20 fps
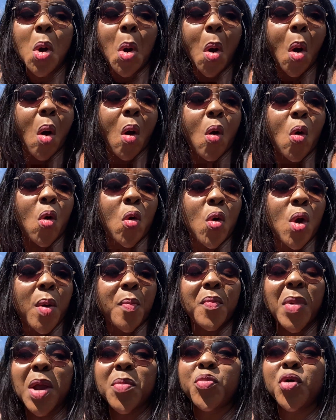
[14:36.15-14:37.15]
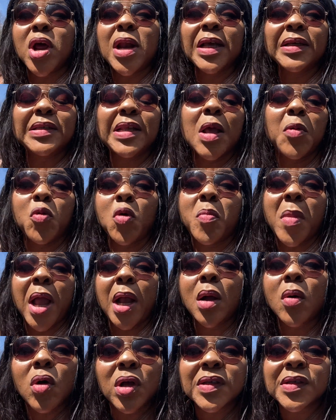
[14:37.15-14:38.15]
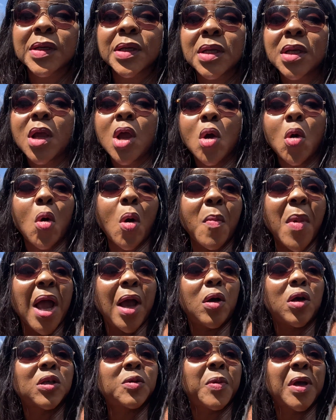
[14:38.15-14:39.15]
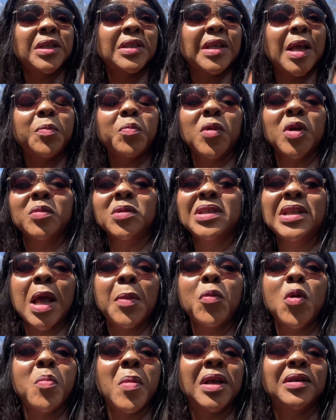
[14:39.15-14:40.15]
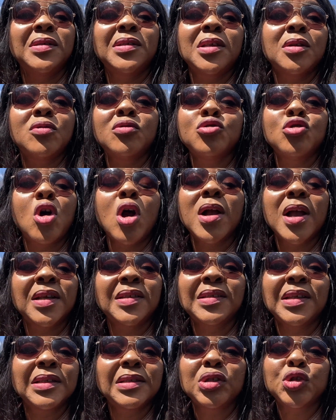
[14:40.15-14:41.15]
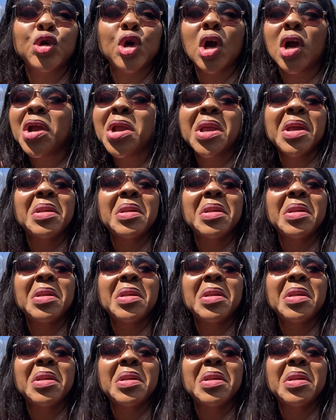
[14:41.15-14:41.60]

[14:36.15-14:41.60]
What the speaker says: Oh, my brother slept with my cousin, or my husband slept with my younger sister.